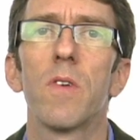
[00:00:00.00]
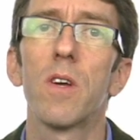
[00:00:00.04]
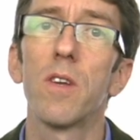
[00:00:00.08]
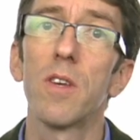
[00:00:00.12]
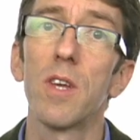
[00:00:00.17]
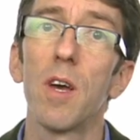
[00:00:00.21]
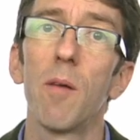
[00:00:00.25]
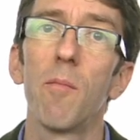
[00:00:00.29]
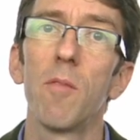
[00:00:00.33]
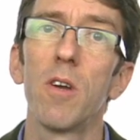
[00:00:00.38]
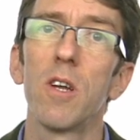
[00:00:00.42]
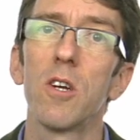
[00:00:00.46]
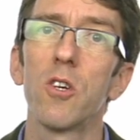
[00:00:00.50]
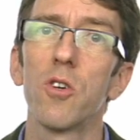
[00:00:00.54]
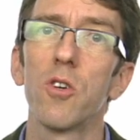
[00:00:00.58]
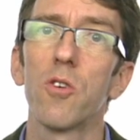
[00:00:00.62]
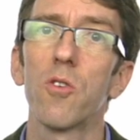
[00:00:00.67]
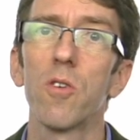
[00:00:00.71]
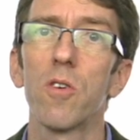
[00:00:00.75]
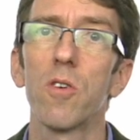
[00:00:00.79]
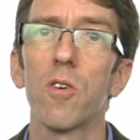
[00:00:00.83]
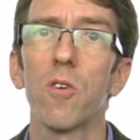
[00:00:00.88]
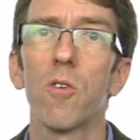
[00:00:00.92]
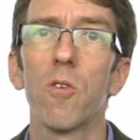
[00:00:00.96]

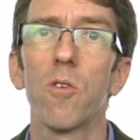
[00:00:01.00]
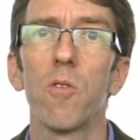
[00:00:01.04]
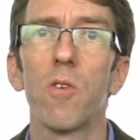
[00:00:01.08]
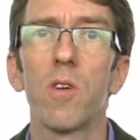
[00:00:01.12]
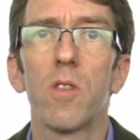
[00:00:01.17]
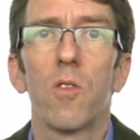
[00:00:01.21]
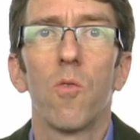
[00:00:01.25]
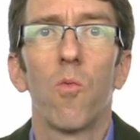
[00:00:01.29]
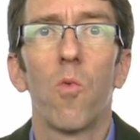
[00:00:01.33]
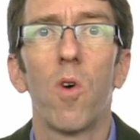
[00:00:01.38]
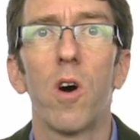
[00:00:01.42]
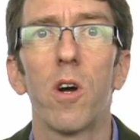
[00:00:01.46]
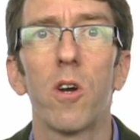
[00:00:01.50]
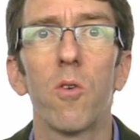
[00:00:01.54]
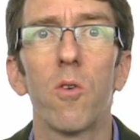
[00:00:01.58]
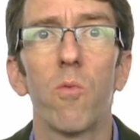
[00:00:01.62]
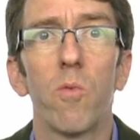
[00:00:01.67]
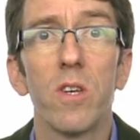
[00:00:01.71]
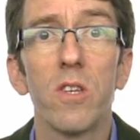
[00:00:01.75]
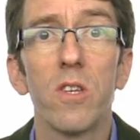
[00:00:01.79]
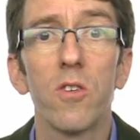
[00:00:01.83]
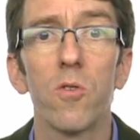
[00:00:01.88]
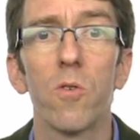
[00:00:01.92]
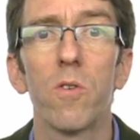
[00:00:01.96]
Contamination could occur at the water
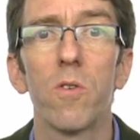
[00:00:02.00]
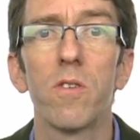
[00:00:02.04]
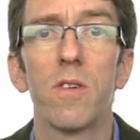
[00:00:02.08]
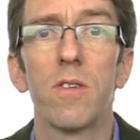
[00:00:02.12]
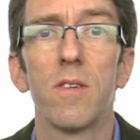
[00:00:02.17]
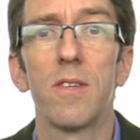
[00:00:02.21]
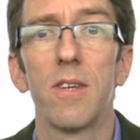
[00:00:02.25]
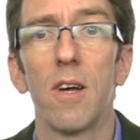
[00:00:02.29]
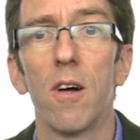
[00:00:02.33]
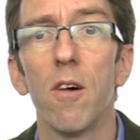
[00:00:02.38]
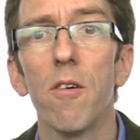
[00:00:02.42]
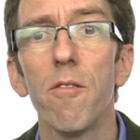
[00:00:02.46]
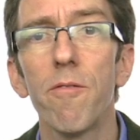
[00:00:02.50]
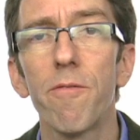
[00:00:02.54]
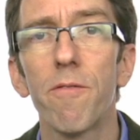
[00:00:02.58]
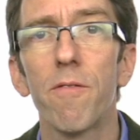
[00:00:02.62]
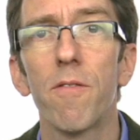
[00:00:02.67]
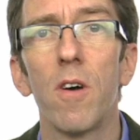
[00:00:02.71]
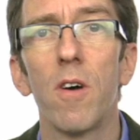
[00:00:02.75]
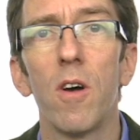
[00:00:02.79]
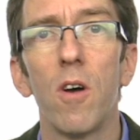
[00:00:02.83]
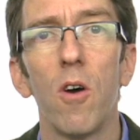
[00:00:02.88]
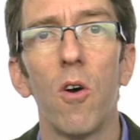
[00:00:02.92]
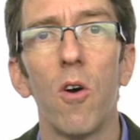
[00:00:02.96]
resource
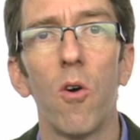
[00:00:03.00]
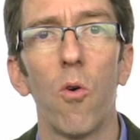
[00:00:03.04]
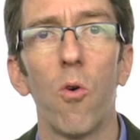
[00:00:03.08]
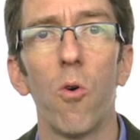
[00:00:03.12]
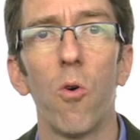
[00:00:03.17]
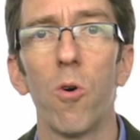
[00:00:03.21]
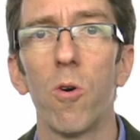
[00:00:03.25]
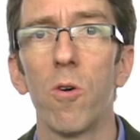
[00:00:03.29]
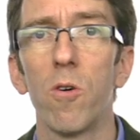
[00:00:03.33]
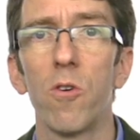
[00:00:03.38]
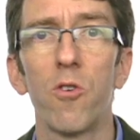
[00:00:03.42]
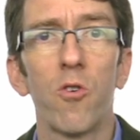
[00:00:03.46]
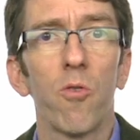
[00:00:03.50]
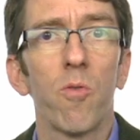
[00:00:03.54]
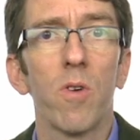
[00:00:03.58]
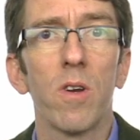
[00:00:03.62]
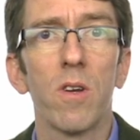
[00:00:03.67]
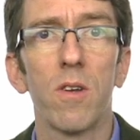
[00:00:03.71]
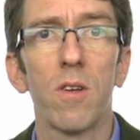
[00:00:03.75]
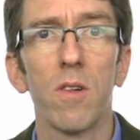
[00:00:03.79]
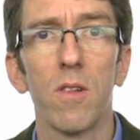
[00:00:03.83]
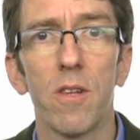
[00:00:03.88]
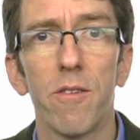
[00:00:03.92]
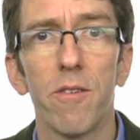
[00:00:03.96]
itself or
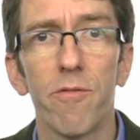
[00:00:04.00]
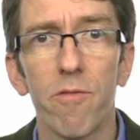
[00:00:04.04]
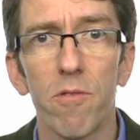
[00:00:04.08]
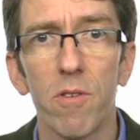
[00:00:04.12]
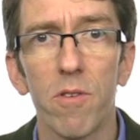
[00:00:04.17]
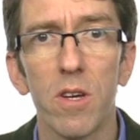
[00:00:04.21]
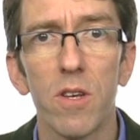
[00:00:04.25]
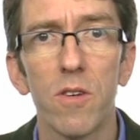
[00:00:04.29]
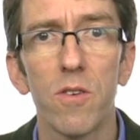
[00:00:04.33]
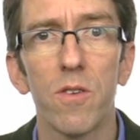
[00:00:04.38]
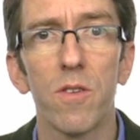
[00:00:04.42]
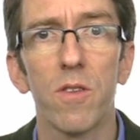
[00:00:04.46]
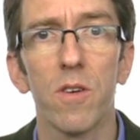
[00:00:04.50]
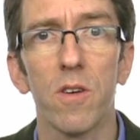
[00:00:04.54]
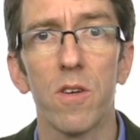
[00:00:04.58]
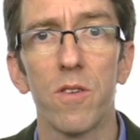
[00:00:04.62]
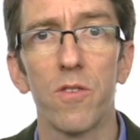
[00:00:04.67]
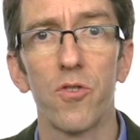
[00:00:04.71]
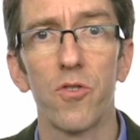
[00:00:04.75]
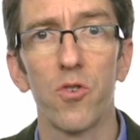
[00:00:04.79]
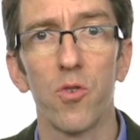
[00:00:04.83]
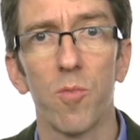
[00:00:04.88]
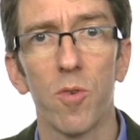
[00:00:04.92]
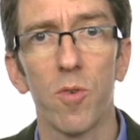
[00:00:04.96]
during delivery to the
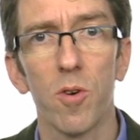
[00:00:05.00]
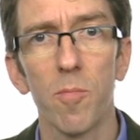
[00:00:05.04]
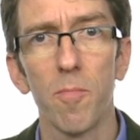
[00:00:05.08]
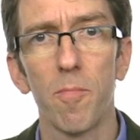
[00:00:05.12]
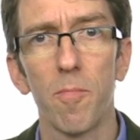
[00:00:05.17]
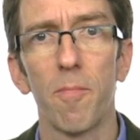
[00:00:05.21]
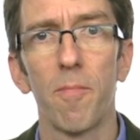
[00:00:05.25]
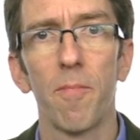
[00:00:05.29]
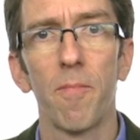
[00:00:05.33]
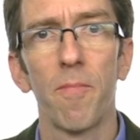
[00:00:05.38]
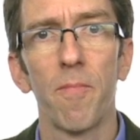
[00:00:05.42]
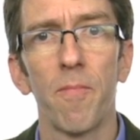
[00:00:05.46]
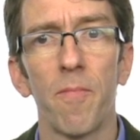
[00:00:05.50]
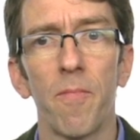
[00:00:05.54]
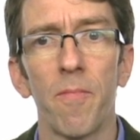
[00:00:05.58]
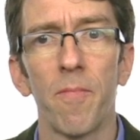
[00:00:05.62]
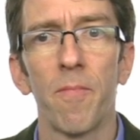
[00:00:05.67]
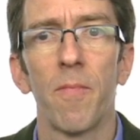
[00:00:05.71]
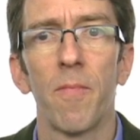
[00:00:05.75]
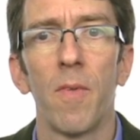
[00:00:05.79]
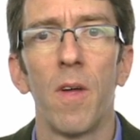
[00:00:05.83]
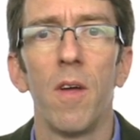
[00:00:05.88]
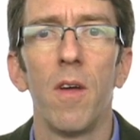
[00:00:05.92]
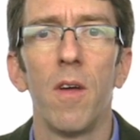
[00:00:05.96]
consumer.
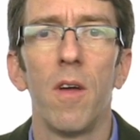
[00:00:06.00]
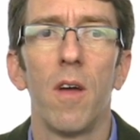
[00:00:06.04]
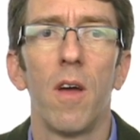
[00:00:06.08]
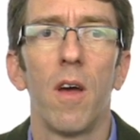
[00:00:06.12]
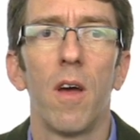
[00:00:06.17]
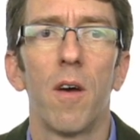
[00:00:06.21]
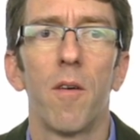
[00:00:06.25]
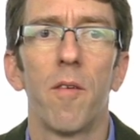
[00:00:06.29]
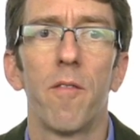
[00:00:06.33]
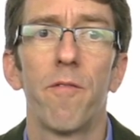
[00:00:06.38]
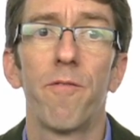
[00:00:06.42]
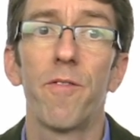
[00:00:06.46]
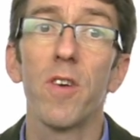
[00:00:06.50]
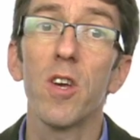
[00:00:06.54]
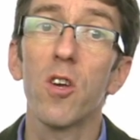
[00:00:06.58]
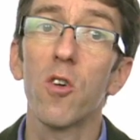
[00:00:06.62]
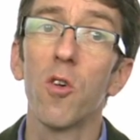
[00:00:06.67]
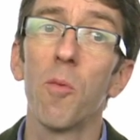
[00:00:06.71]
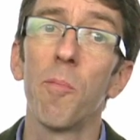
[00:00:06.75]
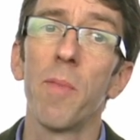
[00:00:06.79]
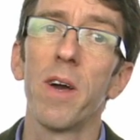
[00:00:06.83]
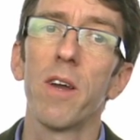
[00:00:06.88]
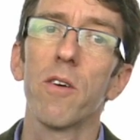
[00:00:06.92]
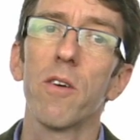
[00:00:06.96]

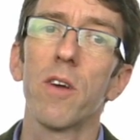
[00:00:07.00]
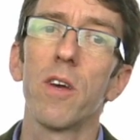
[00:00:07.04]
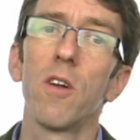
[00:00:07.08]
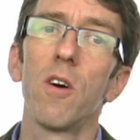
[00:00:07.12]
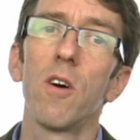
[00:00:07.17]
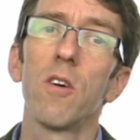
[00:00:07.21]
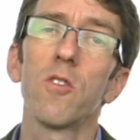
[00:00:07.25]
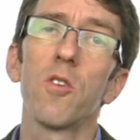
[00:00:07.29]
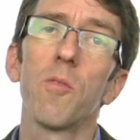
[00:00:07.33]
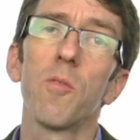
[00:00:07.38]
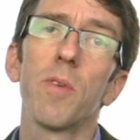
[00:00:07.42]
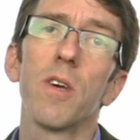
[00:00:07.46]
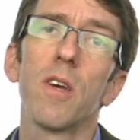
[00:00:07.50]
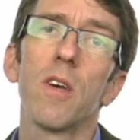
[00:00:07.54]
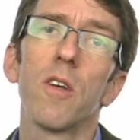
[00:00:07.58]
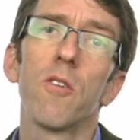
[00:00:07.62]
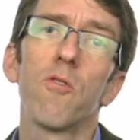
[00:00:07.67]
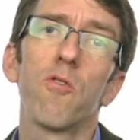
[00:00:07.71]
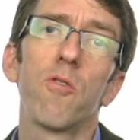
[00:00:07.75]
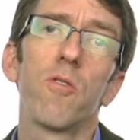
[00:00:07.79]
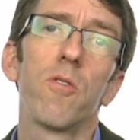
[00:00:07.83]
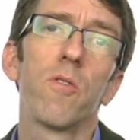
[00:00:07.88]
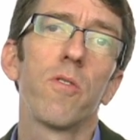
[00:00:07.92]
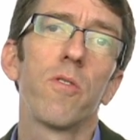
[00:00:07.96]
Fecal matter can also be
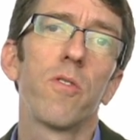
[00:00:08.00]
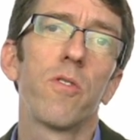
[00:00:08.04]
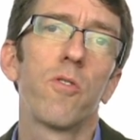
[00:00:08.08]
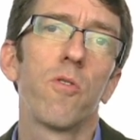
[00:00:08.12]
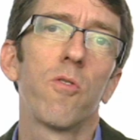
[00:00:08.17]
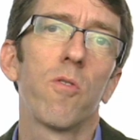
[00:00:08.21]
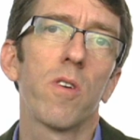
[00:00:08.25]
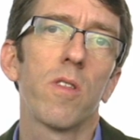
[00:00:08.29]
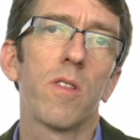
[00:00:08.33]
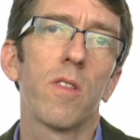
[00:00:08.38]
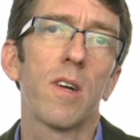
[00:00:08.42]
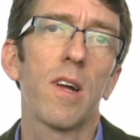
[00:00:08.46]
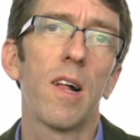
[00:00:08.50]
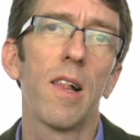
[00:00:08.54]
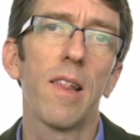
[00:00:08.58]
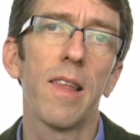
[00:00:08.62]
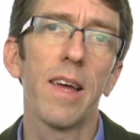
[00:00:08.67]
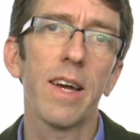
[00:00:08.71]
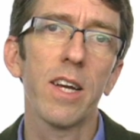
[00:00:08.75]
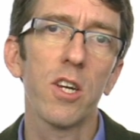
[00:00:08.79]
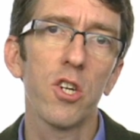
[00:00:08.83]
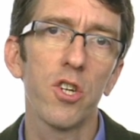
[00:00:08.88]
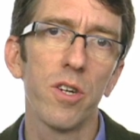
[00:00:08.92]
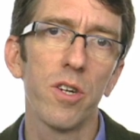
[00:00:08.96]
introduced during the
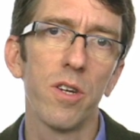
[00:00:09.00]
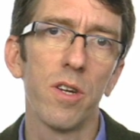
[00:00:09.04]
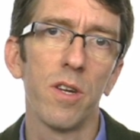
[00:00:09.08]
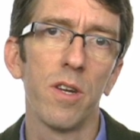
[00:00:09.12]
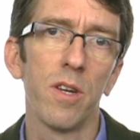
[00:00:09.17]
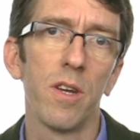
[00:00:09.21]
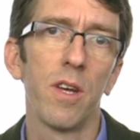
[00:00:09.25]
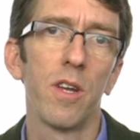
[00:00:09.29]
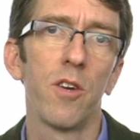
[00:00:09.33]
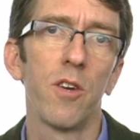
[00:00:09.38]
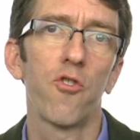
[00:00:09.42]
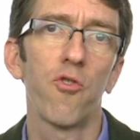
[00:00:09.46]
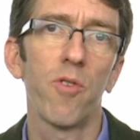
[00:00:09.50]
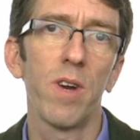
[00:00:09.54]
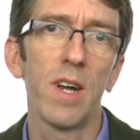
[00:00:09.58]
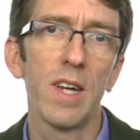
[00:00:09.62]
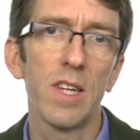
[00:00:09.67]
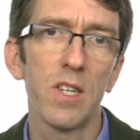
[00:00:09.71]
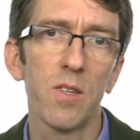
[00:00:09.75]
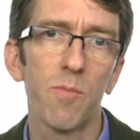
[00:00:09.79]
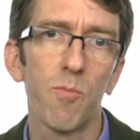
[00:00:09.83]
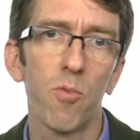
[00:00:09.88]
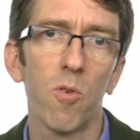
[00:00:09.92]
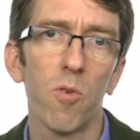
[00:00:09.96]
collection and
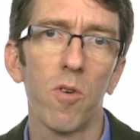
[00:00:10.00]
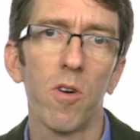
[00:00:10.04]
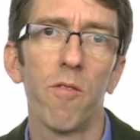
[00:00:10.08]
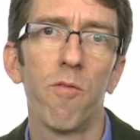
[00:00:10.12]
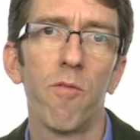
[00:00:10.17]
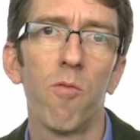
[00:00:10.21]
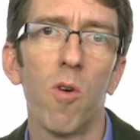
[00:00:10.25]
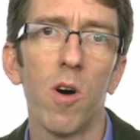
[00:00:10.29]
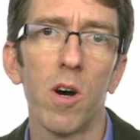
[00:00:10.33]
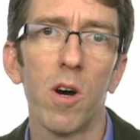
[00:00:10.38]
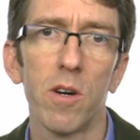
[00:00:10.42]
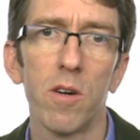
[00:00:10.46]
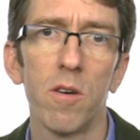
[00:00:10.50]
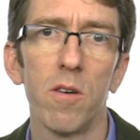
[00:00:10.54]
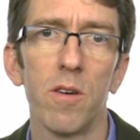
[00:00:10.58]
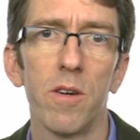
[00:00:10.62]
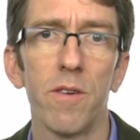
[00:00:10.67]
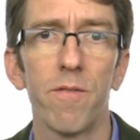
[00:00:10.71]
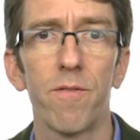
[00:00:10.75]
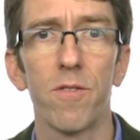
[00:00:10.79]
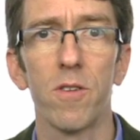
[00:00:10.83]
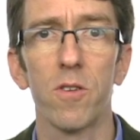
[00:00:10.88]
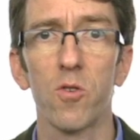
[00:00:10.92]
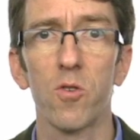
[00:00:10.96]
transport of water
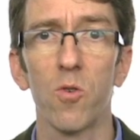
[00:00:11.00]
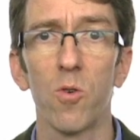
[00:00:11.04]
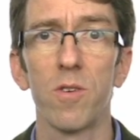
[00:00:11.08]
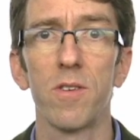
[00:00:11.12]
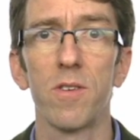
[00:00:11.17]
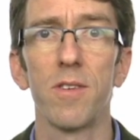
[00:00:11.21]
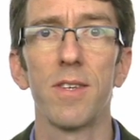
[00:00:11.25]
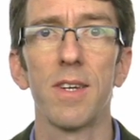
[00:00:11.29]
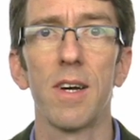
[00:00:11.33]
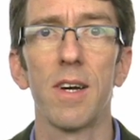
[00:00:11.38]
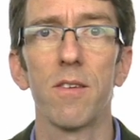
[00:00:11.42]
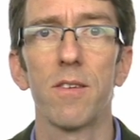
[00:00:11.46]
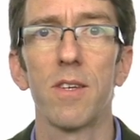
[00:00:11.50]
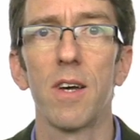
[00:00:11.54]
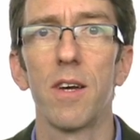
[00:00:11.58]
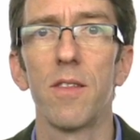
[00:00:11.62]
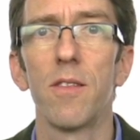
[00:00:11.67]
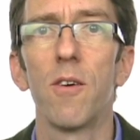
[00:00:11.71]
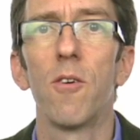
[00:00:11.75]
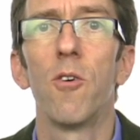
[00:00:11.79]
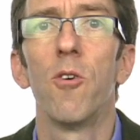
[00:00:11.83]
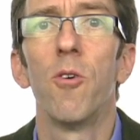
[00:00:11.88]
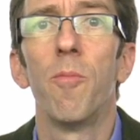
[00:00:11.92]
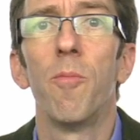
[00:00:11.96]
if the source is
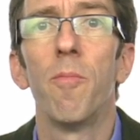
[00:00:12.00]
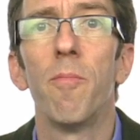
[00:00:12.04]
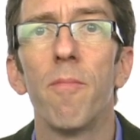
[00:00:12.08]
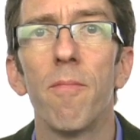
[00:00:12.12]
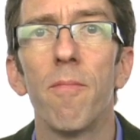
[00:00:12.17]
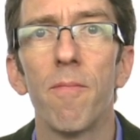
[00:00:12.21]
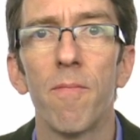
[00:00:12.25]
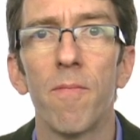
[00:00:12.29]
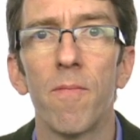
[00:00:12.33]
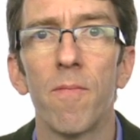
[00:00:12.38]
outside the home.